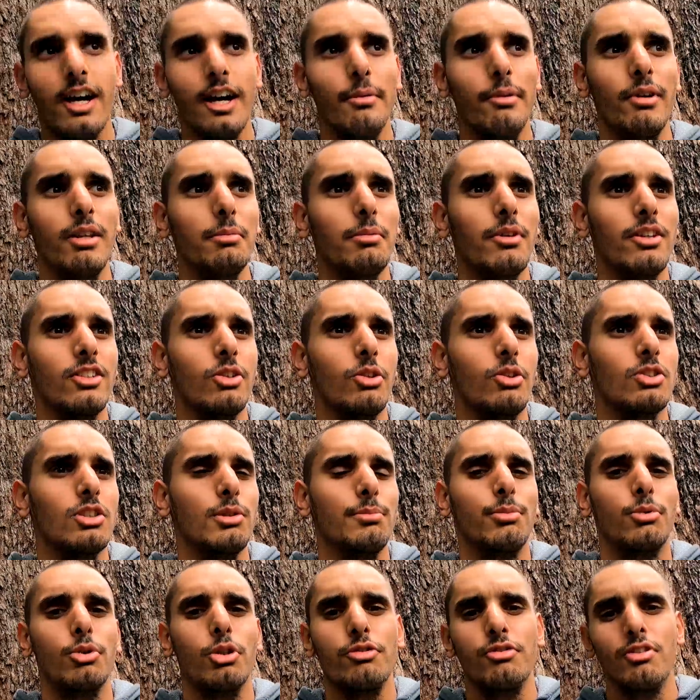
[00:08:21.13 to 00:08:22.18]
I really wanted to also
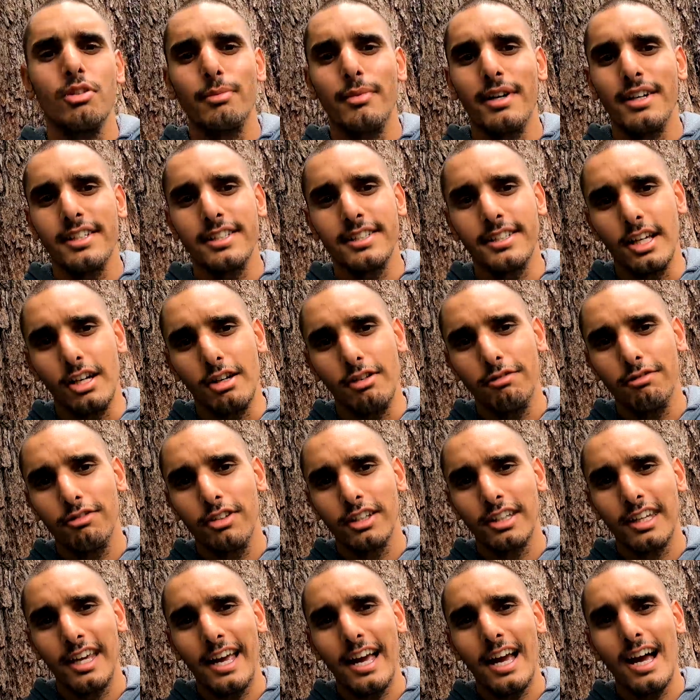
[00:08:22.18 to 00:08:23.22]
prove to myself
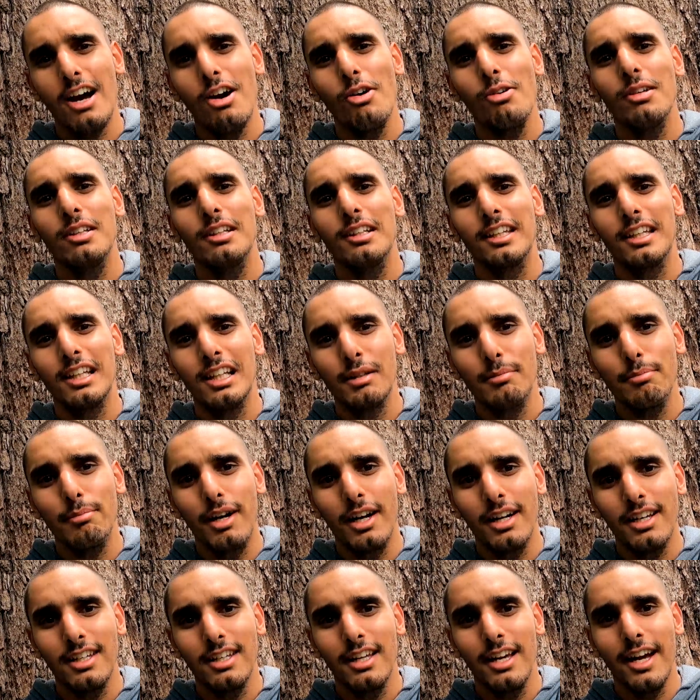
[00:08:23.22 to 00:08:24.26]
like how little
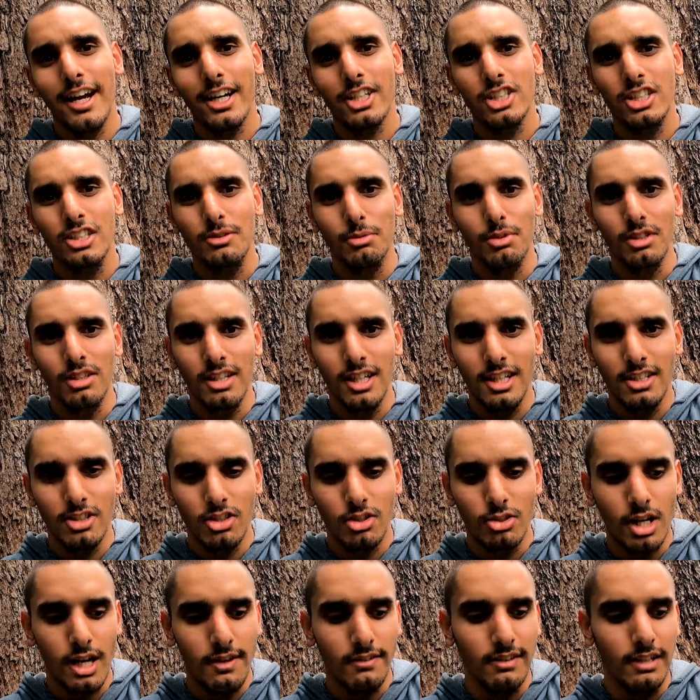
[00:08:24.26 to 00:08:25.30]
money I actually would need to
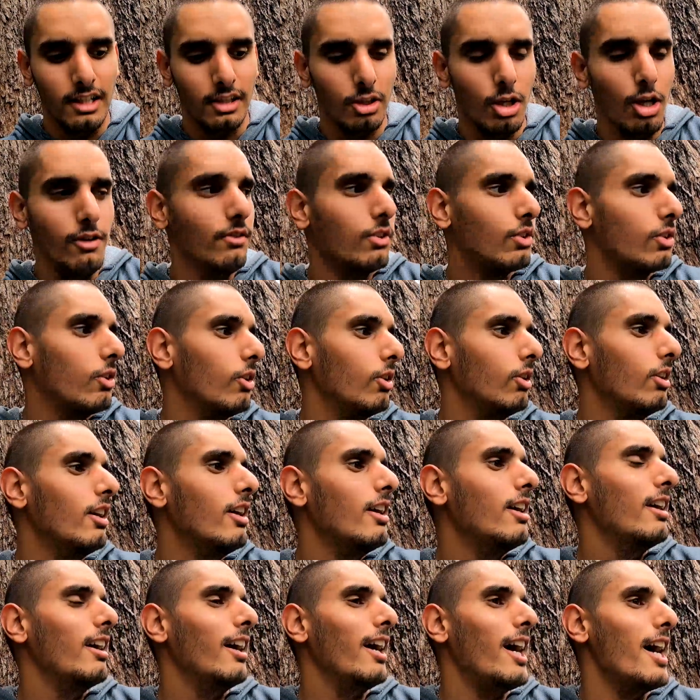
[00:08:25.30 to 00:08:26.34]
travel. Like overall,
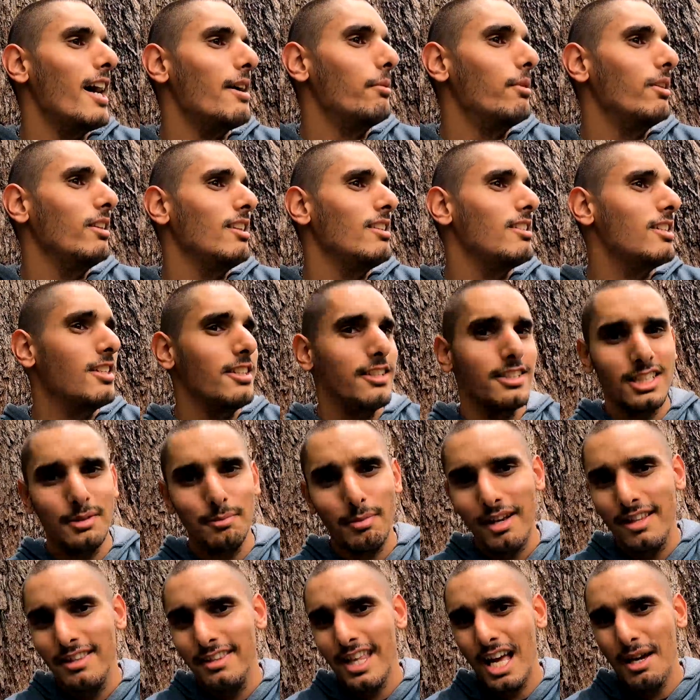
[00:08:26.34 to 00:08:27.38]
I really didn't
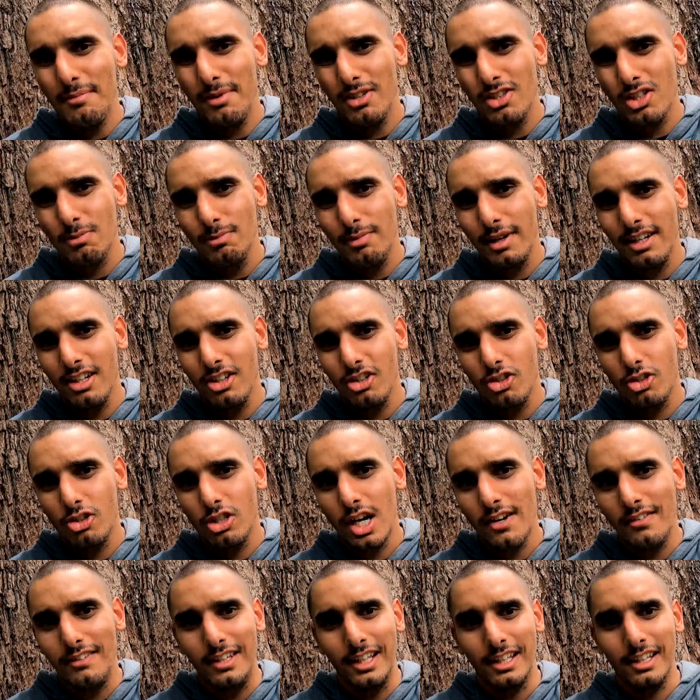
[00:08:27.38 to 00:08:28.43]
spend that much money on
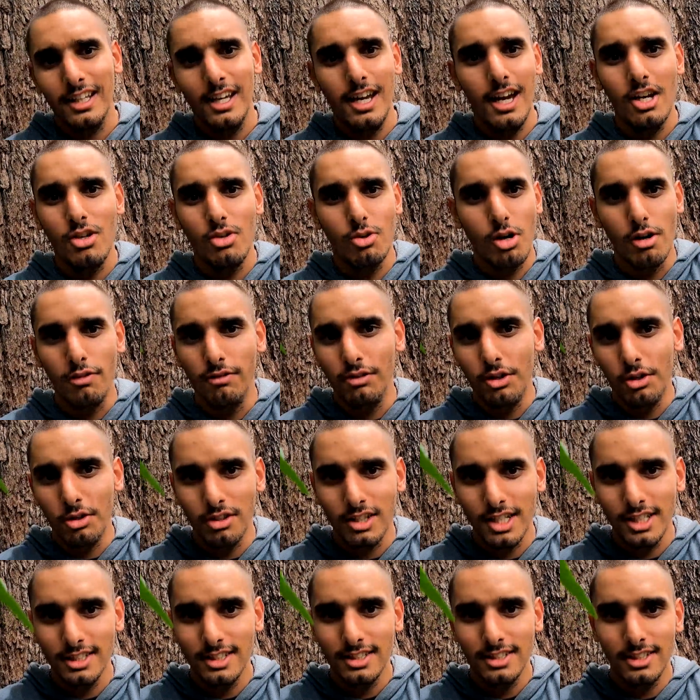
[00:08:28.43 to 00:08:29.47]
travel. Like yeah, I drove long
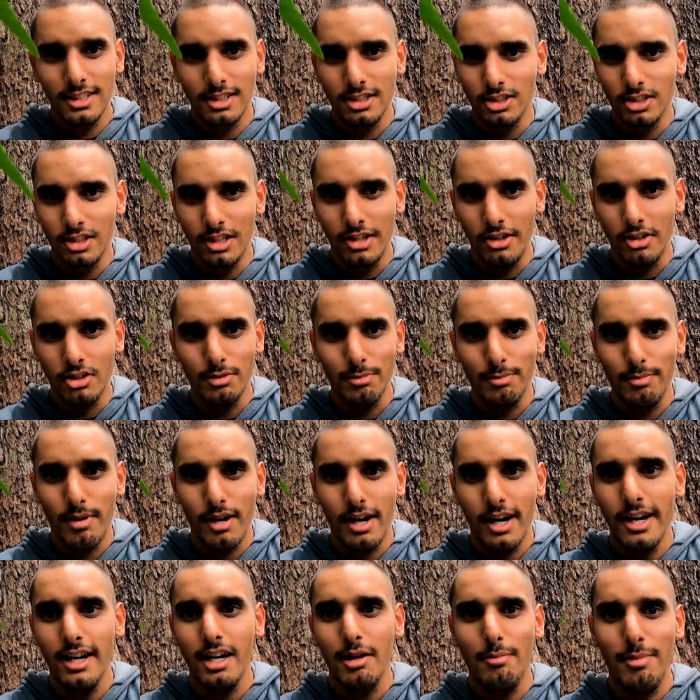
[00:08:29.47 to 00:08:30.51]
distances, so there was a
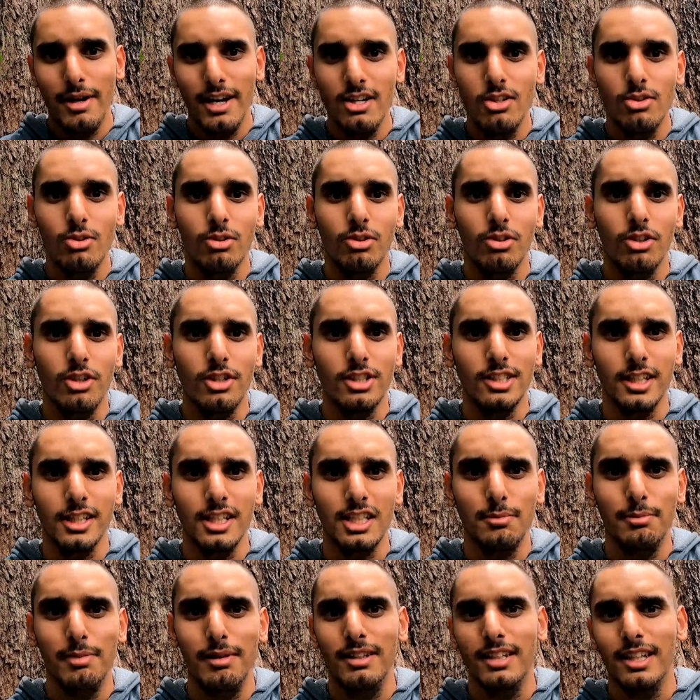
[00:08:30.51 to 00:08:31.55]
higher petrol cost. Like I
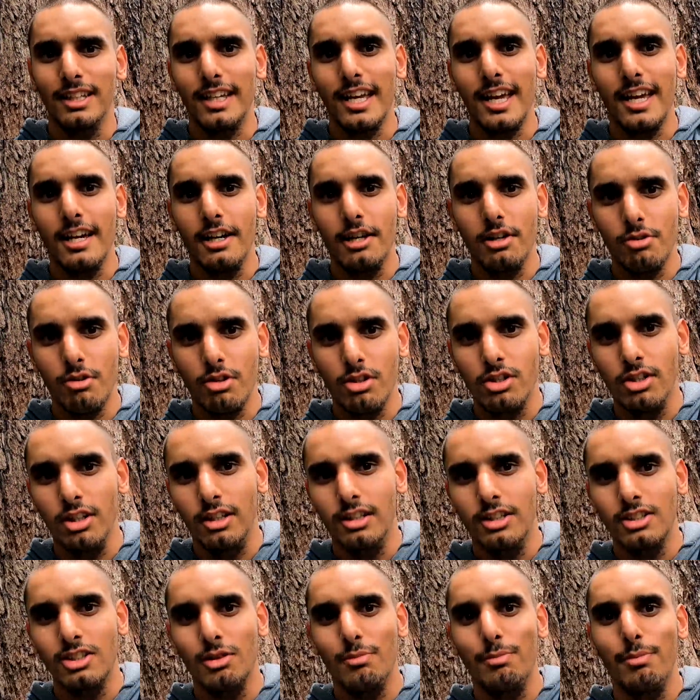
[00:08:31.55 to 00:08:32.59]
spent like
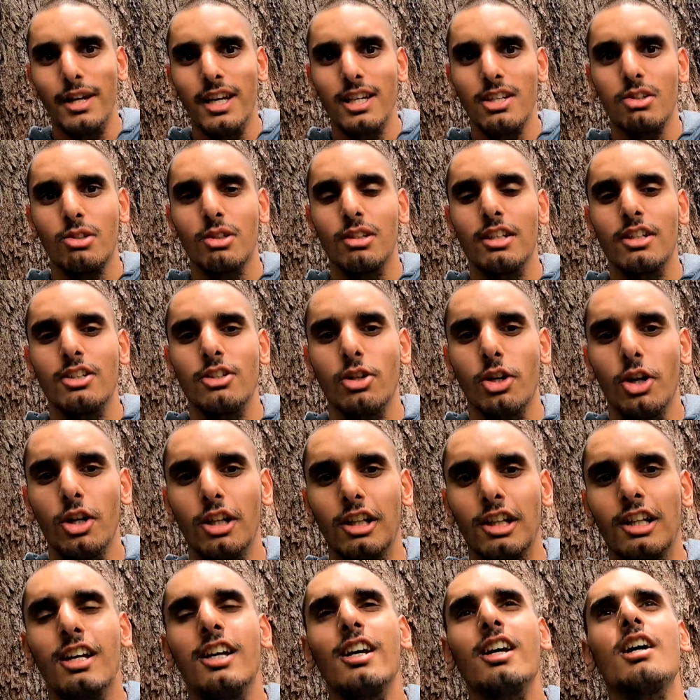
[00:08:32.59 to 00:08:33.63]
$800 on petrol in
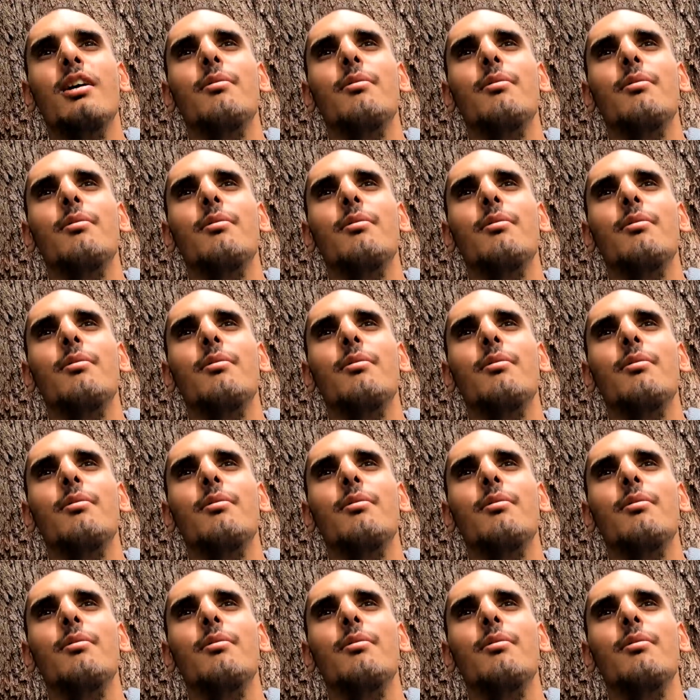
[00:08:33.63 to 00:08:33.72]
total.